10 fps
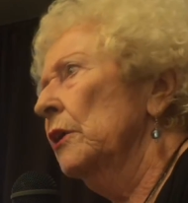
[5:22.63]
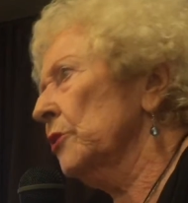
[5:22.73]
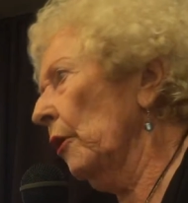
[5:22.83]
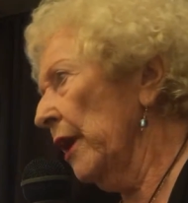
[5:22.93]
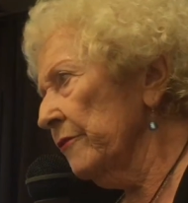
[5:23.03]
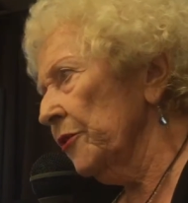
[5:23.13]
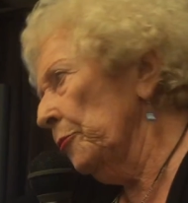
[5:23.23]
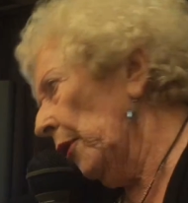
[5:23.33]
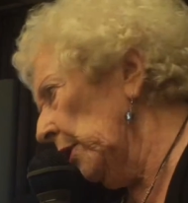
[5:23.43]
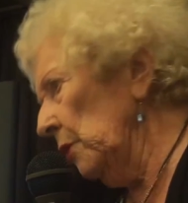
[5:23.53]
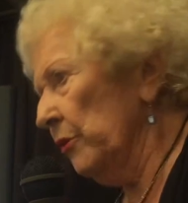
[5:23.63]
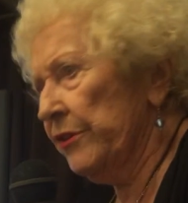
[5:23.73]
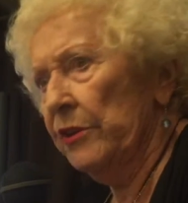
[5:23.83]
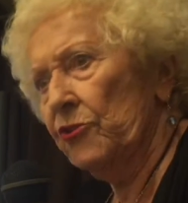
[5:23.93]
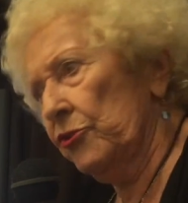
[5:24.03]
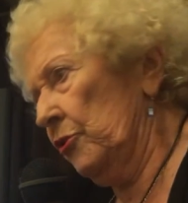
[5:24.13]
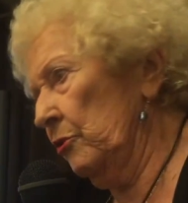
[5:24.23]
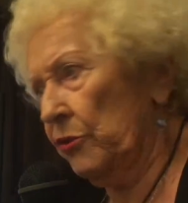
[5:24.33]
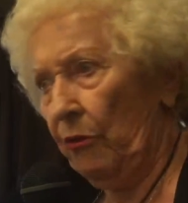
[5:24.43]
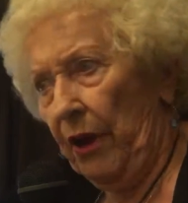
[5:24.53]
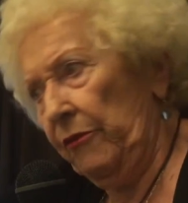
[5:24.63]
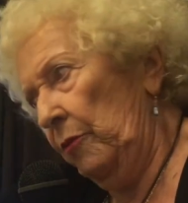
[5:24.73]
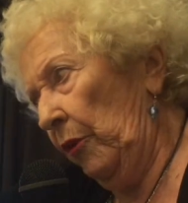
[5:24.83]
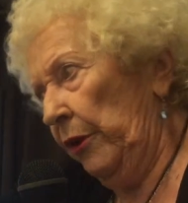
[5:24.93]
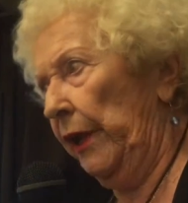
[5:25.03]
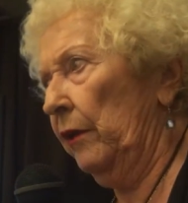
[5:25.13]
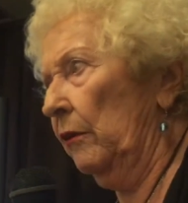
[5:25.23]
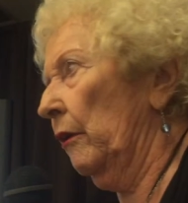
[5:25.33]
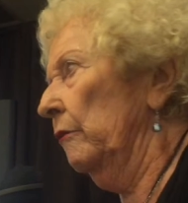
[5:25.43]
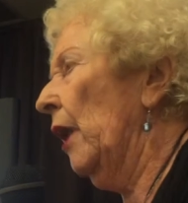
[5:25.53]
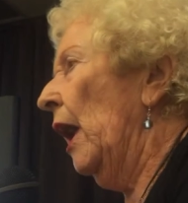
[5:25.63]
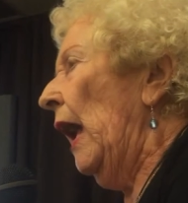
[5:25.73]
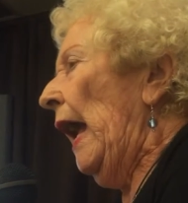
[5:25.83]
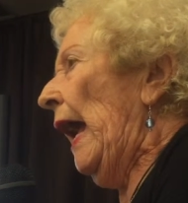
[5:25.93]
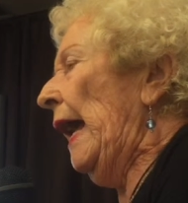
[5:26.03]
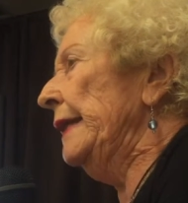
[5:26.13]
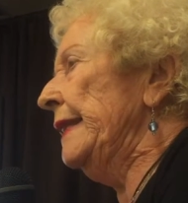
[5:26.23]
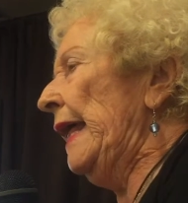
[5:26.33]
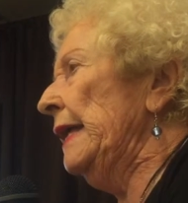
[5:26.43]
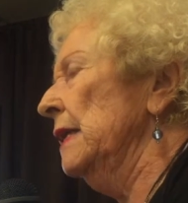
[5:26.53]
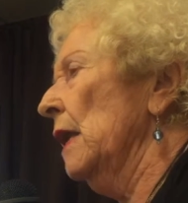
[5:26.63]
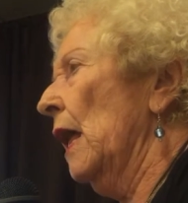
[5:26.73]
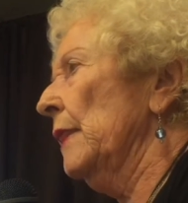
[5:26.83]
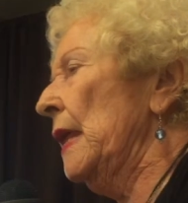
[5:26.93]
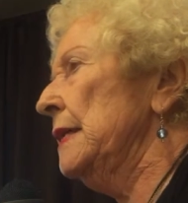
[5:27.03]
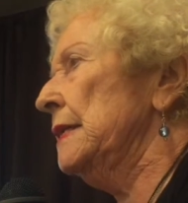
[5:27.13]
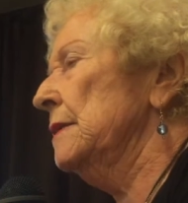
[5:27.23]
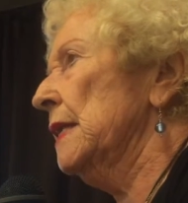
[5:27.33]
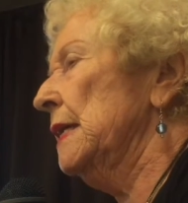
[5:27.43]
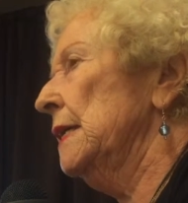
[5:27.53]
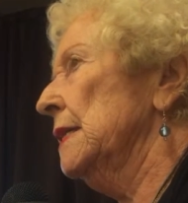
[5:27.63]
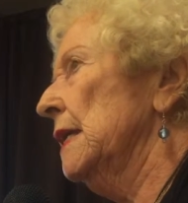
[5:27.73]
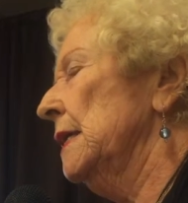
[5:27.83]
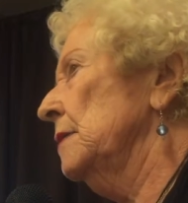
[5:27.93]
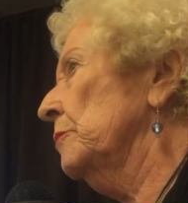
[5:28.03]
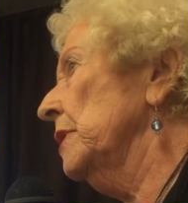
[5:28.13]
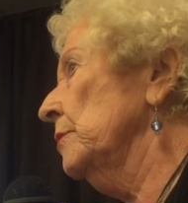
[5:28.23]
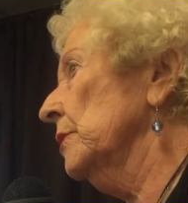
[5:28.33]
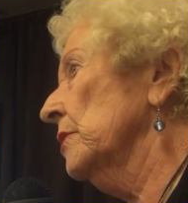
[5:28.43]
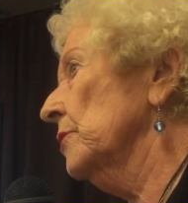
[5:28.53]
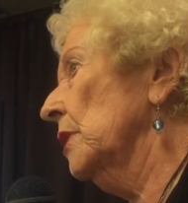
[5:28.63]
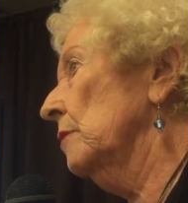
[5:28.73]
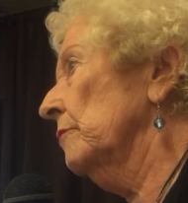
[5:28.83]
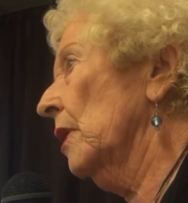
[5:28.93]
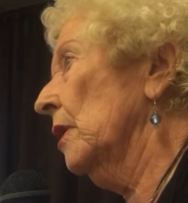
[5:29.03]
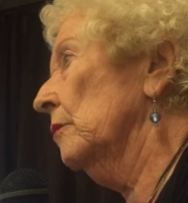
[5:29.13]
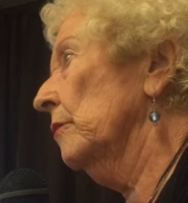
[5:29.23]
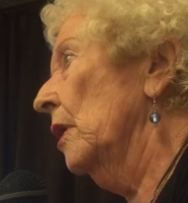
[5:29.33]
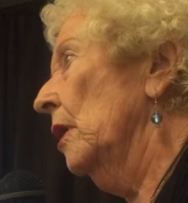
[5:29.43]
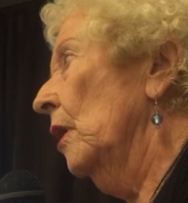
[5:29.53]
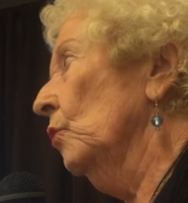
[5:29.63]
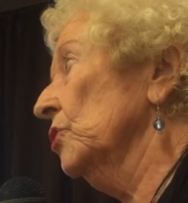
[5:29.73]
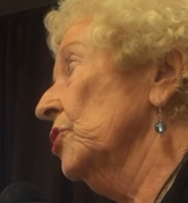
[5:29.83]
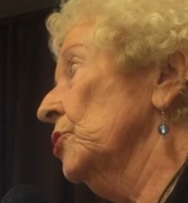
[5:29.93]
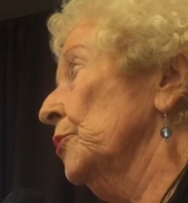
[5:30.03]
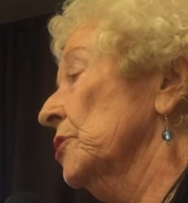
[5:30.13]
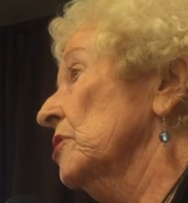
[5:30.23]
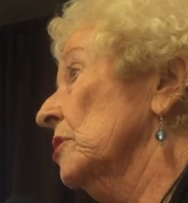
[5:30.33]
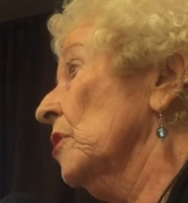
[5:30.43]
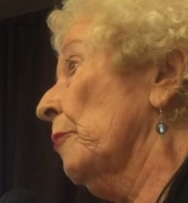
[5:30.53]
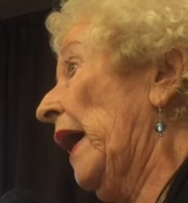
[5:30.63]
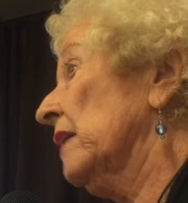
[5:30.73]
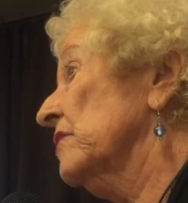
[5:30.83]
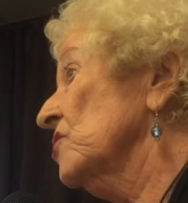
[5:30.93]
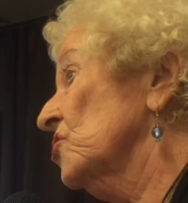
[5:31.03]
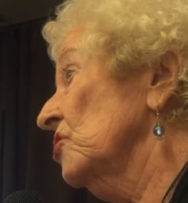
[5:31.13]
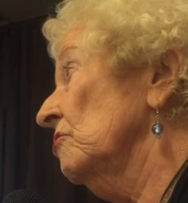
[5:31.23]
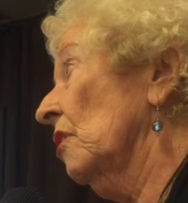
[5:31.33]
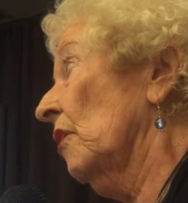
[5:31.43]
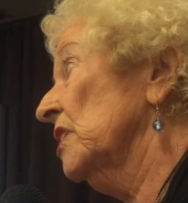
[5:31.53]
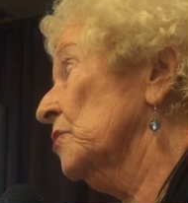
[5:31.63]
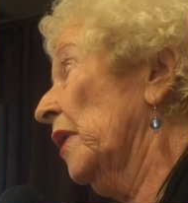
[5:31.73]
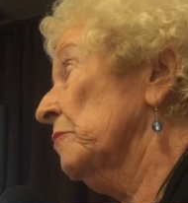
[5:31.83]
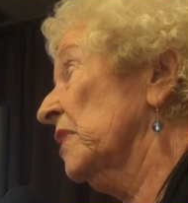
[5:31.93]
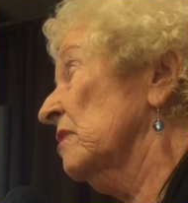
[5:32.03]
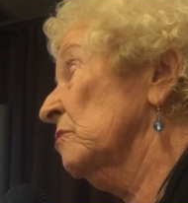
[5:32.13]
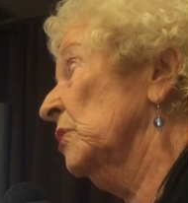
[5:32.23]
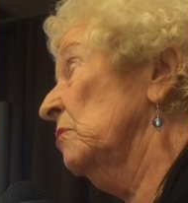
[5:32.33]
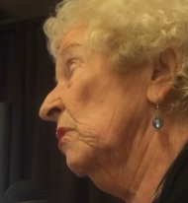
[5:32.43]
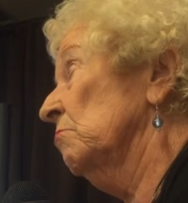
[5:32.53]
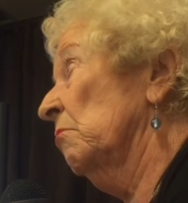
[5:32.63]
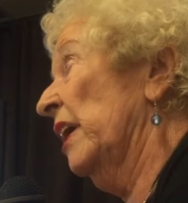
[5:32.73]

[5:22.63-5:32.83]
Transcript: So everybody was introduced to everybody, you know. And then the people in the wanted to put us at the back of the studio, I expect, because we were